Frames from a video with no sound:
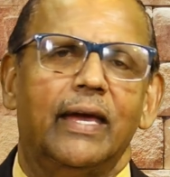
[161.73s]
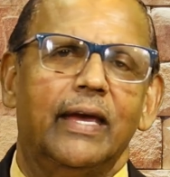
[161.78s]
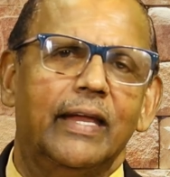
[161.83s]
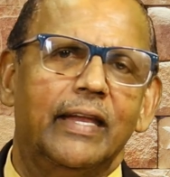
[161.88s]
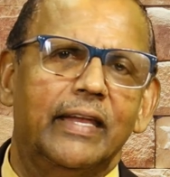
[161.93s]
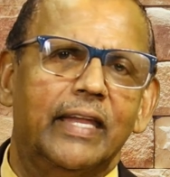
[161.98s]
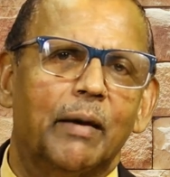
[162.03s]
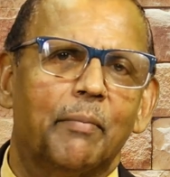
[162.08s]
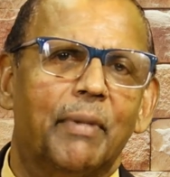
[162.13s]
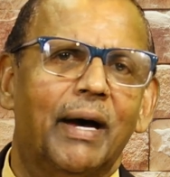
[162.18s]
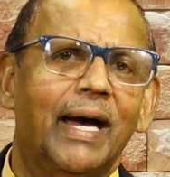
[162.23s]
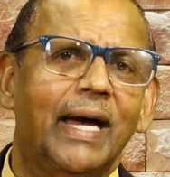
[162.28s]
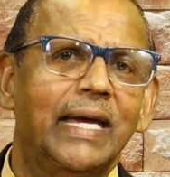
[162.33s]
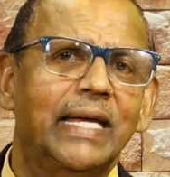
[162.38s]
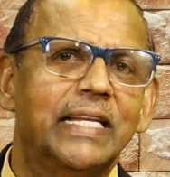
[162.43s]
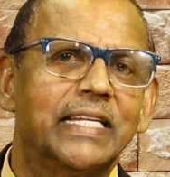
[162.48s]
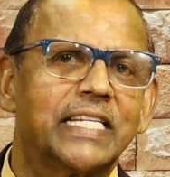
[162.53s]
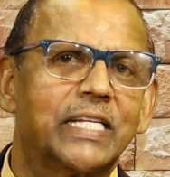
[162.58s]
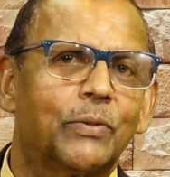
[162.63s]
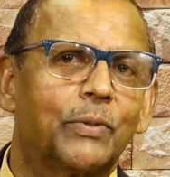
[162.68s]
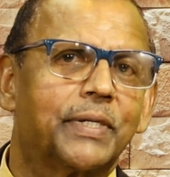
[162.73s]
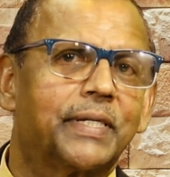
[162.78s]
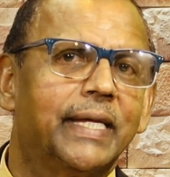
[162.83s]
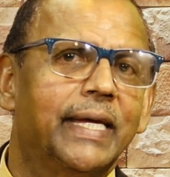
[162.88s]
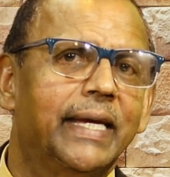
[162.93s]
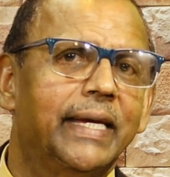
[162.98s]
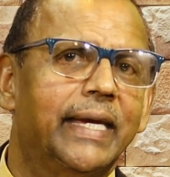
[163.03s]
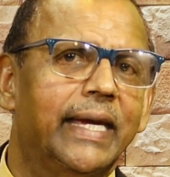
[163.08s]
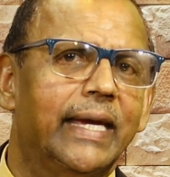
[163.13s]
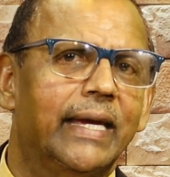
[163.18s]
In their minds, they were
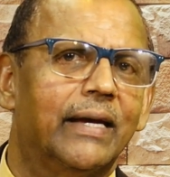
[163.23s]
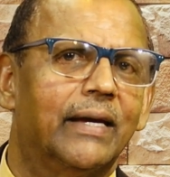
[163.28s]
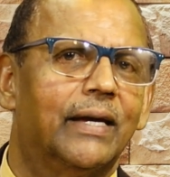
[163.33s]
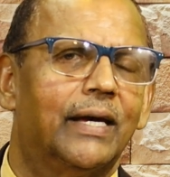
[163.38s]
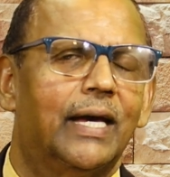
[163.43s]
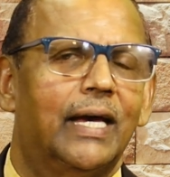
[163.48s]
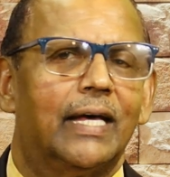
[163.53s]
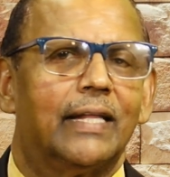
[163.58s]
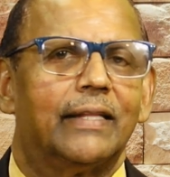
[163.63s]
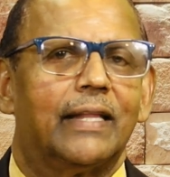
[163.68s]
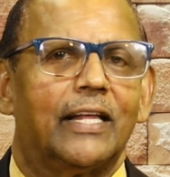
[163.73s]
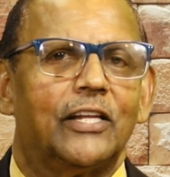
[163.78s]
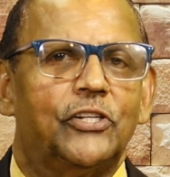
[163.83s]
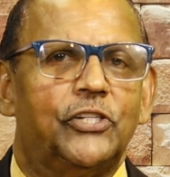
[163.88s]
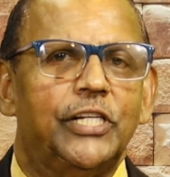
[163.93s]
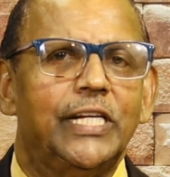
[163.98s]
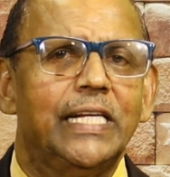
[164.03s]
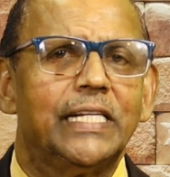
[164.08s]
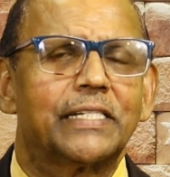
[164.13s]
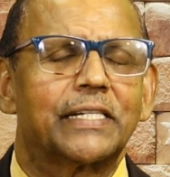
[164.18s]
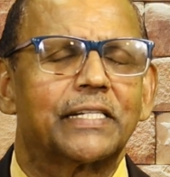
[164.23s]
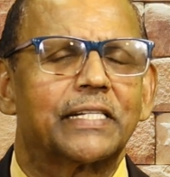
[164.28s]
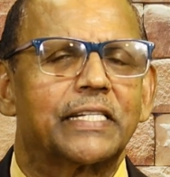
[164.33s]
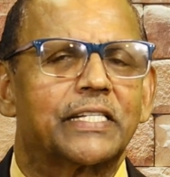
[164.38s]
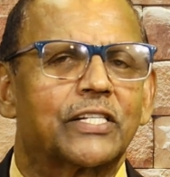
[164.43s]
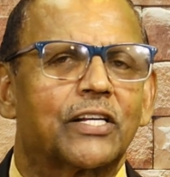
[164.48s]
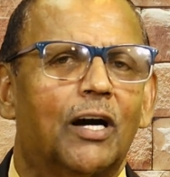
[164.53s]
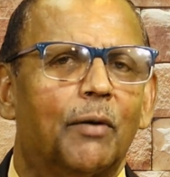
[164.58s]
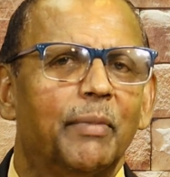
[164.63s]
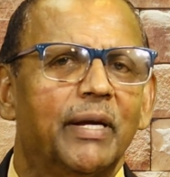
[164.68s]
thinking that Jesus
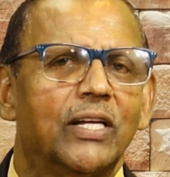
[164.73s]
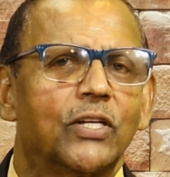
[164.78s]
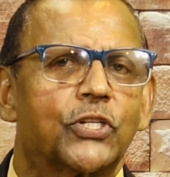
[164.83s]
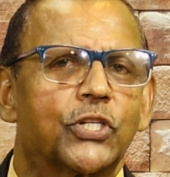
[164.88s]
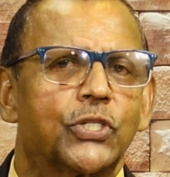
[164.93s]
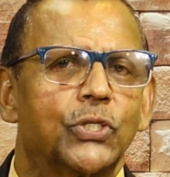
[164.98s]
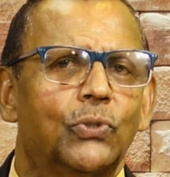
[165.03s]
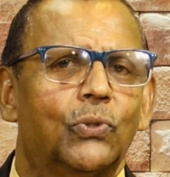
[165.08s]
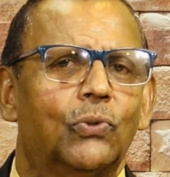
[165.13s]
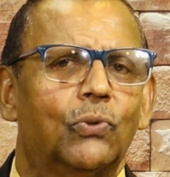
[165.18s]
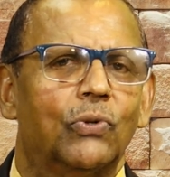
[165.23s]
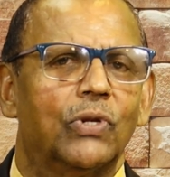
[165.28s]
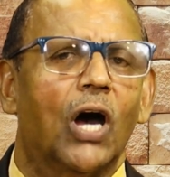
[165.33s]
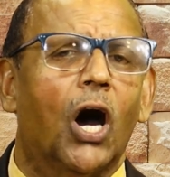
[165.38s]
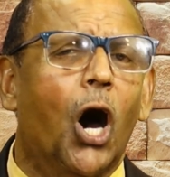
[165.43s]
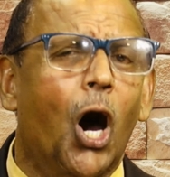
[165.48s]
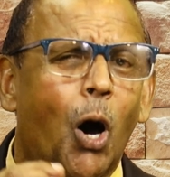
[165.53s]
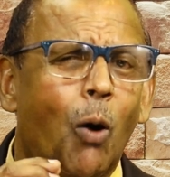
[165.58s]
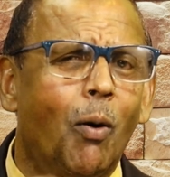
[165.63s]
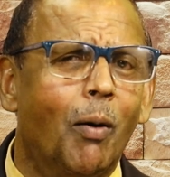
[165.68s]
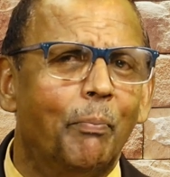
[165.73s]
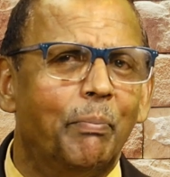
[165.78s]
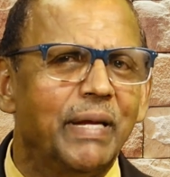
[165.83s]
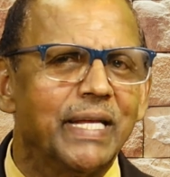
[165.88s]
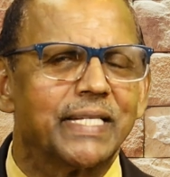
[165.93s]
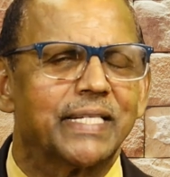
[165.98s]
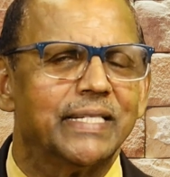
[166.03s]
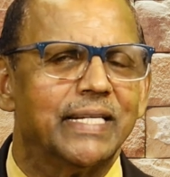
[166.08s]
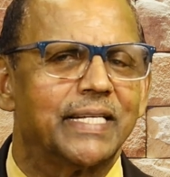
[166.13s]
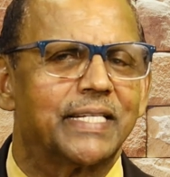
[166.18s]
is coming soon. Our
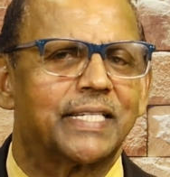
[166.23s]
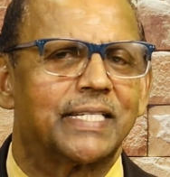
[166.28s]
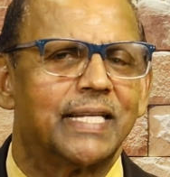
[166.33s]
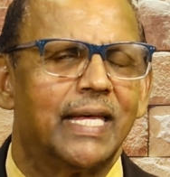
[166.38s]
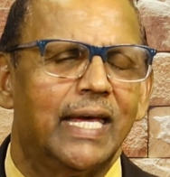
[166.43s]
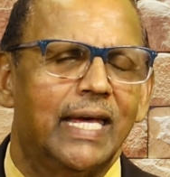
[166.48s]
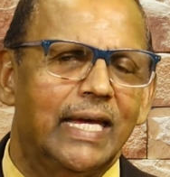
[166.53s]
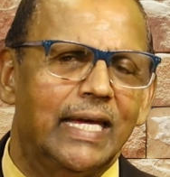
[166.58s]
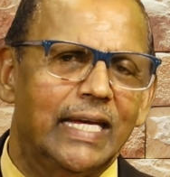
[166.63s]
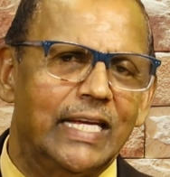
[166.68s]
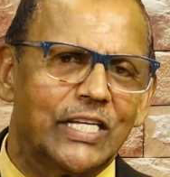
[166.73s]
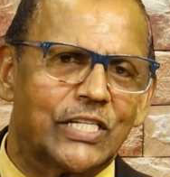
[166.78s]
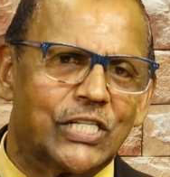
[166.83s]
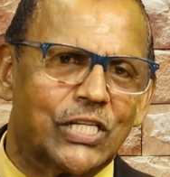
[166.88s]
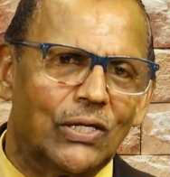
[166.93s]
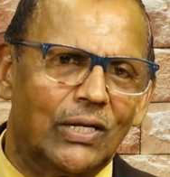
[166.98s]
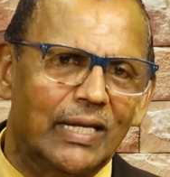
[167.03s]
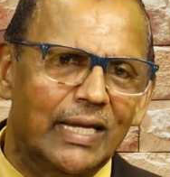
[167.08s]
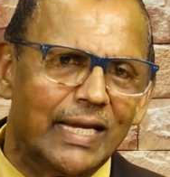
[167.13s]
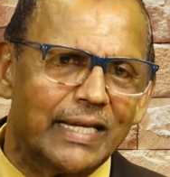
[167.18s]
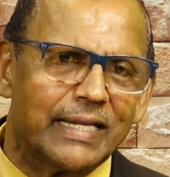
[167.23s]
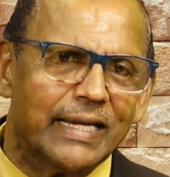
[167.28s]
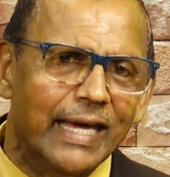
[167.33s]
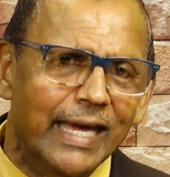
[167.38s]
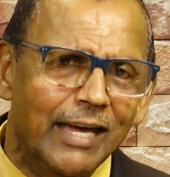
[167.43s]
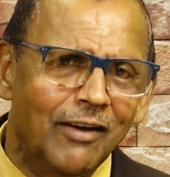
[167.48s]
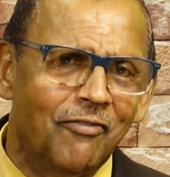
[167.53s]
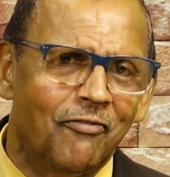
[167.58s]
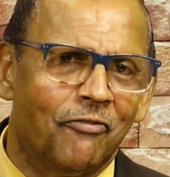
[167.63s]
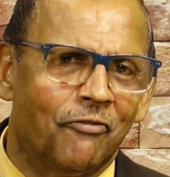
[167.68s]
business is to let
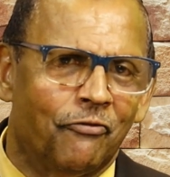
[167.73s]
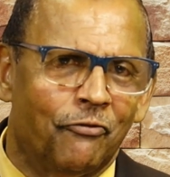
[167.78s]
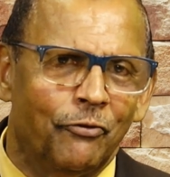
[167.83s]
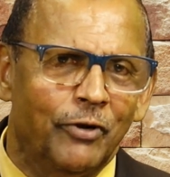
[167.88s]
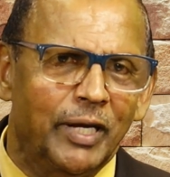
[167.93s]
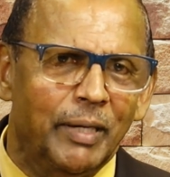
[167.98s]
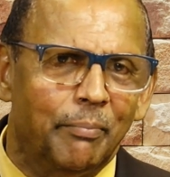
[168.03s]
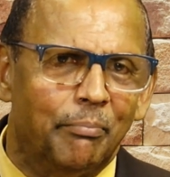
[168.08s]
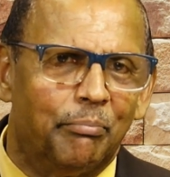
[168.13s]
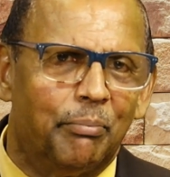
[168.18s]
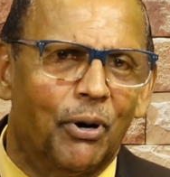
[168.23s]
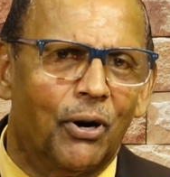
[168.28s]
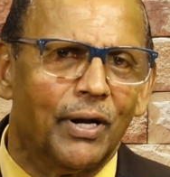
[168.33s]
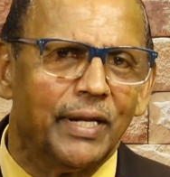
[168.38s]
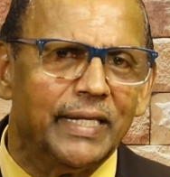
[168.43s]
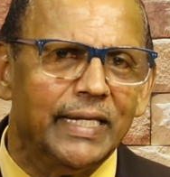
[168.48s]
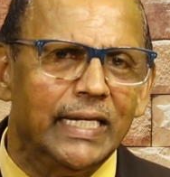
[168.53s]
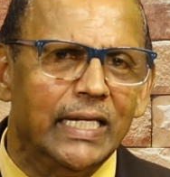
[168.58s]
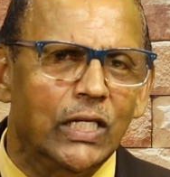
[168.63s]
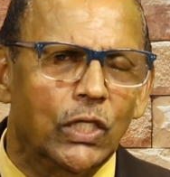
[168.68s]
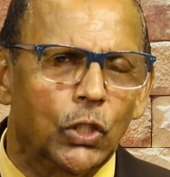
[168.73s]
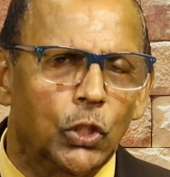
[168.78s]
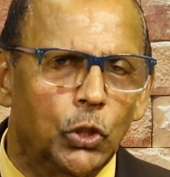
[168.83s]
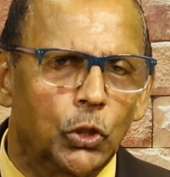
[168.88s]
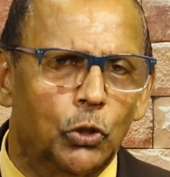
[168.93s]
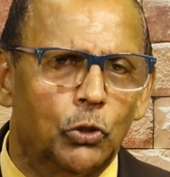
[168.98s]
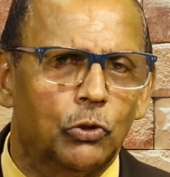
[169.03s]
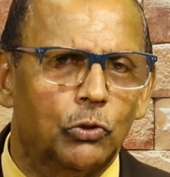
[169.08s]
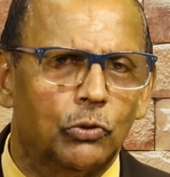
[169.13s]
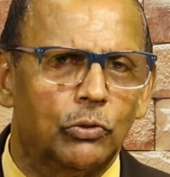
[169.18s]
everybody
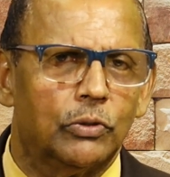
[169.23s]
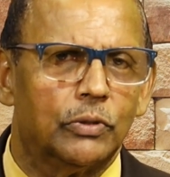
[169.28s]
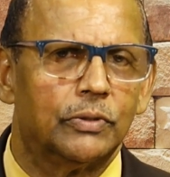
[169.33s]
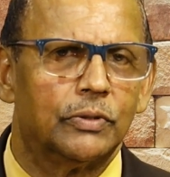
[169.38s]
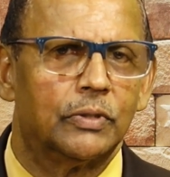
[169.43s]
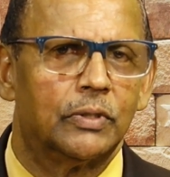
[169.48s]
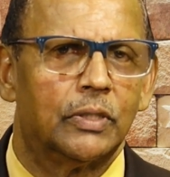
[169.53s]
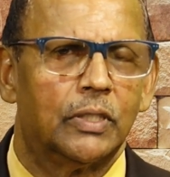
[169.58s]
know.